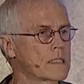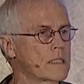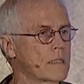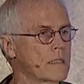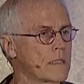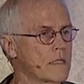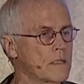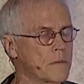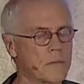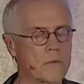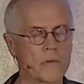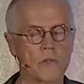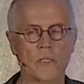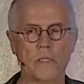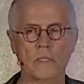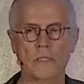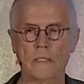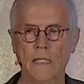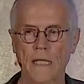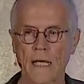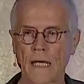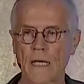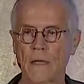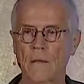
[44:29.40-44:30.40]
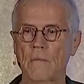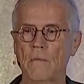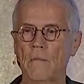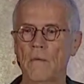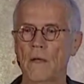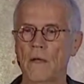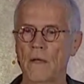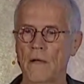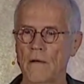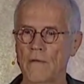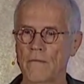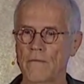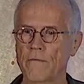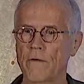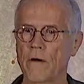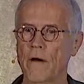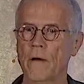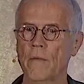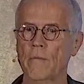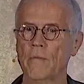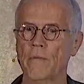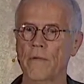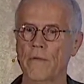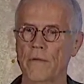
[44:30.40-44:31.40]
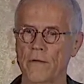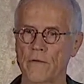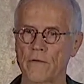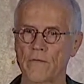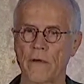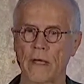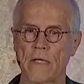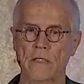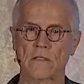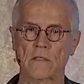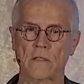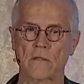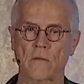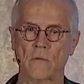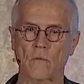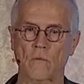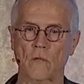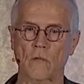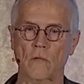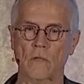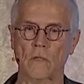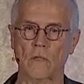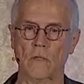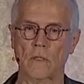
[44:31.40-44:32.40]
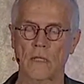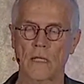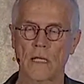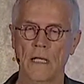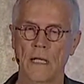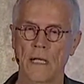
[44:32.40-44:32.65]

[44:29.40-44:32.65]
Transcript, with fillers: and the inputs came from the rest of the world.